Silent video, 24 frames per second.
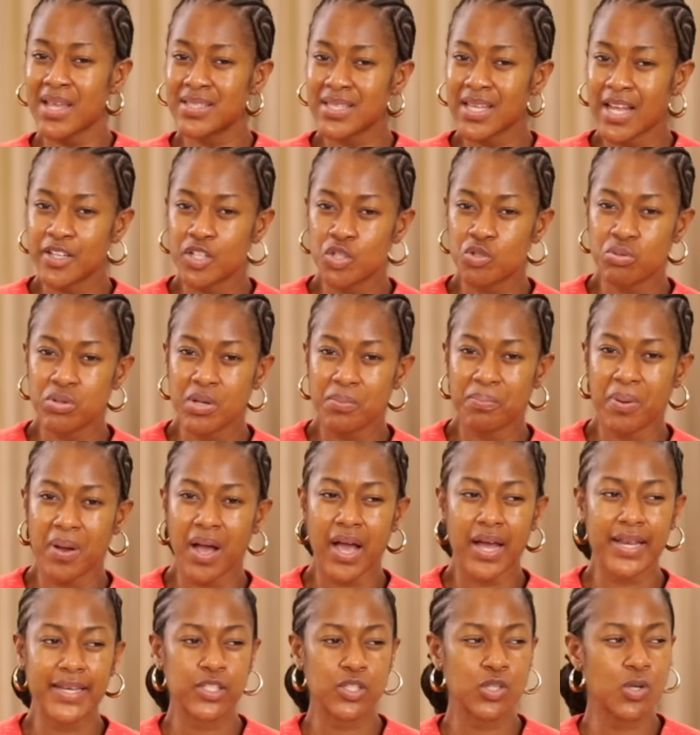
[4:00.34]
sanitary
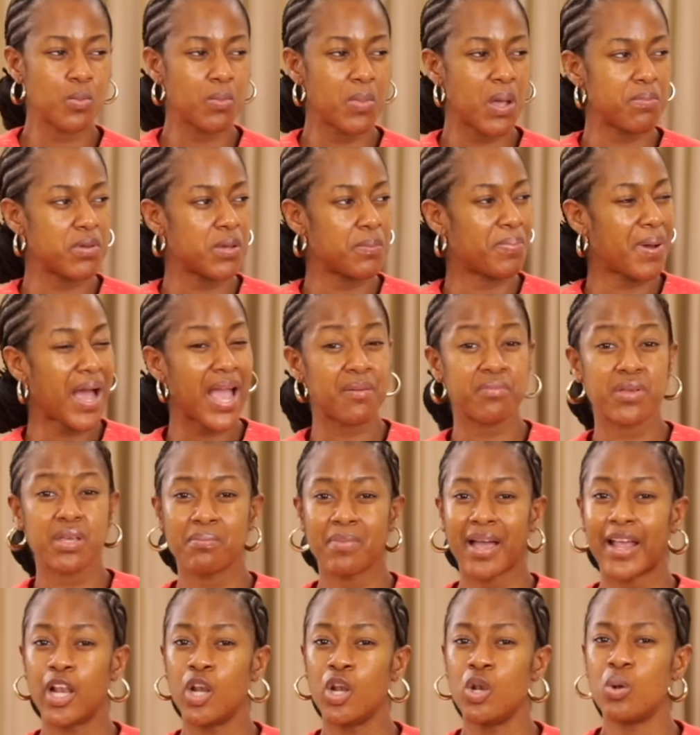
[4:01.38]
pad. You maybe buy me
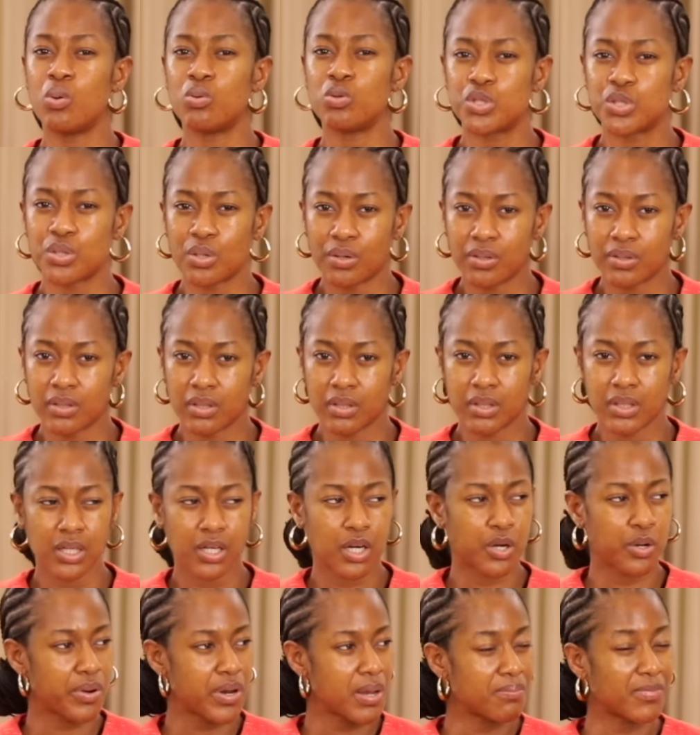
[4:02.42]
my lotion, the
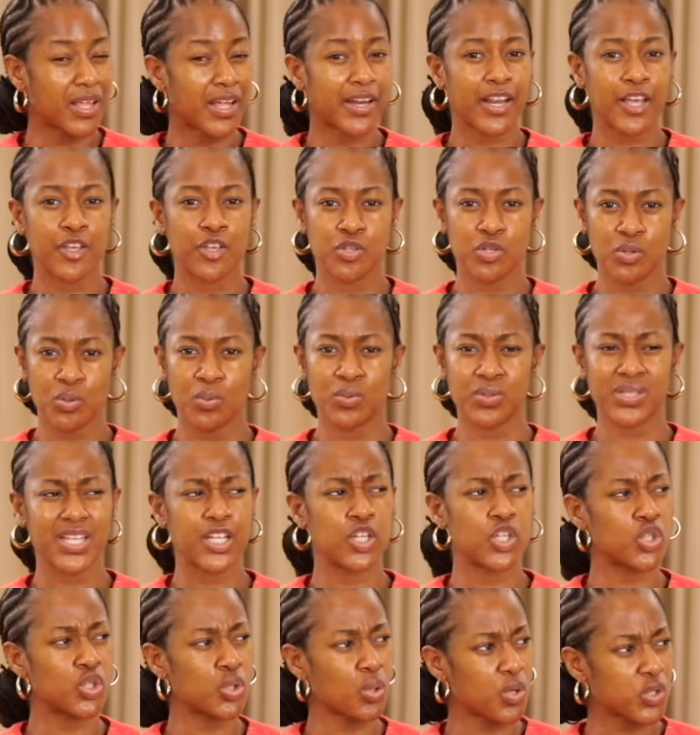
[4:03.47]
cream that I use. It
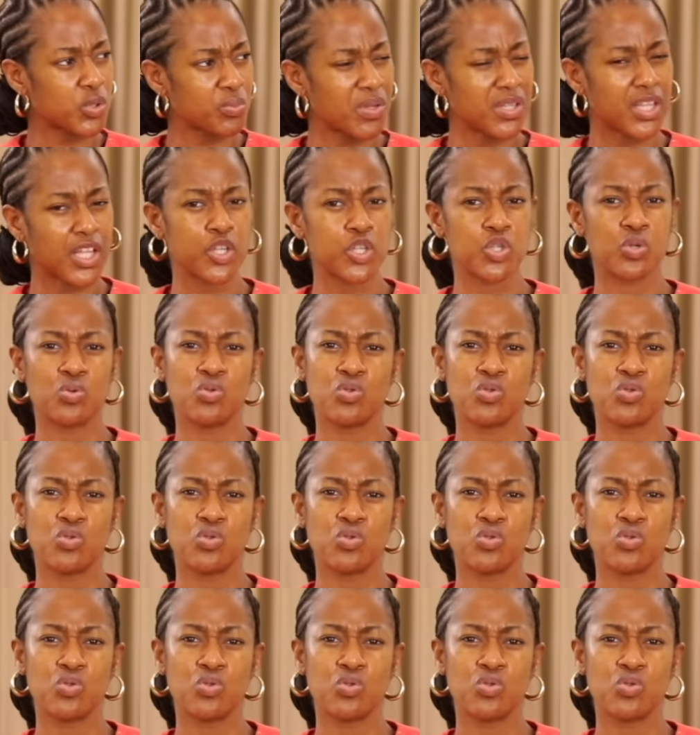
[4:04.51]
shows me that you